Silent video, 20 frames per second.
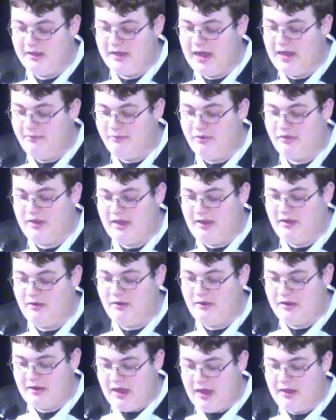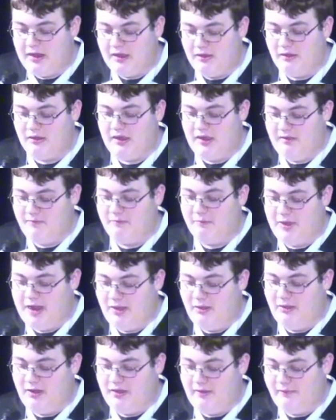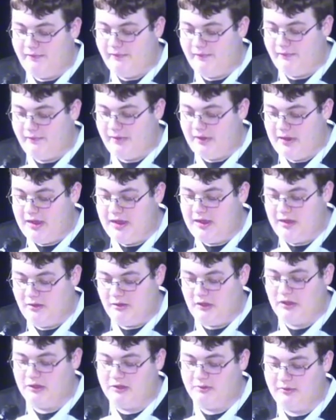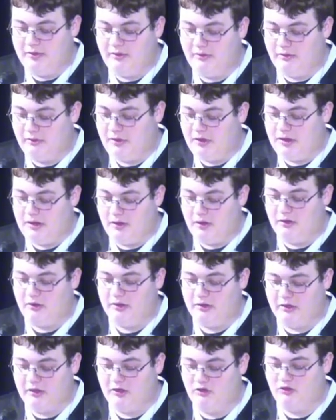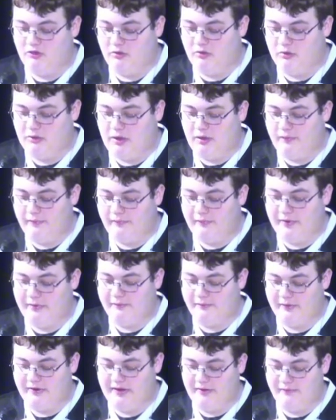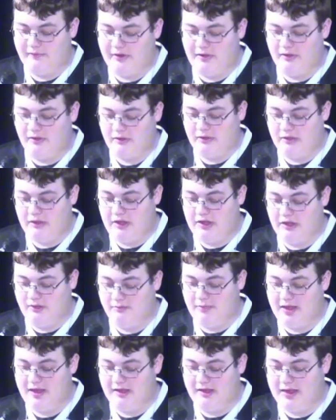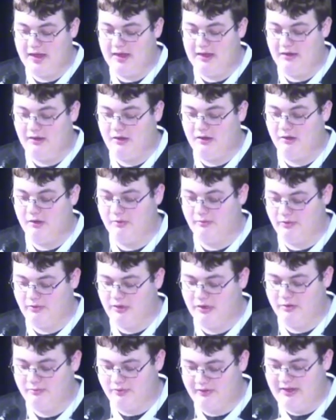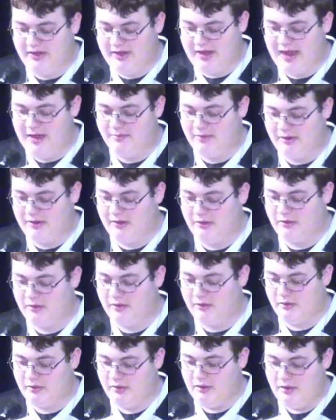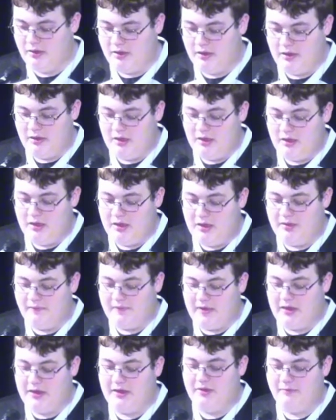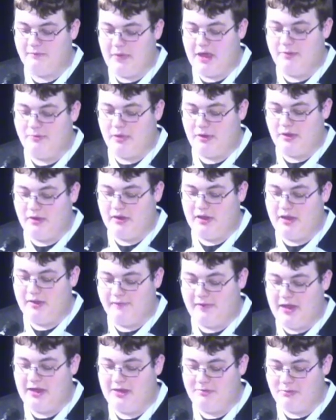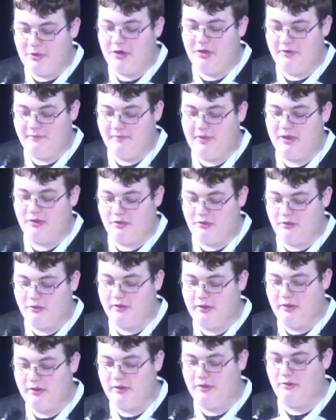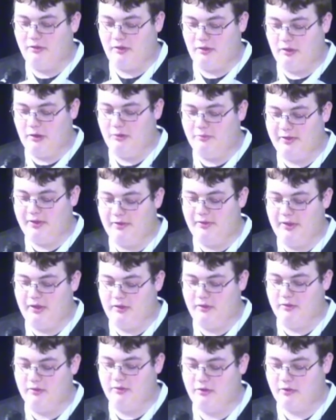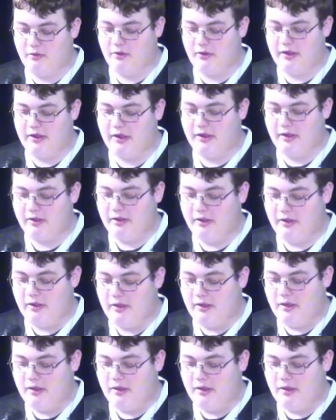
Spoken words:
God has saved my life, and his ultimate and unconditional love and forgiveness is my guide to complete happiness. If any part of my story sounds a little bit like your story,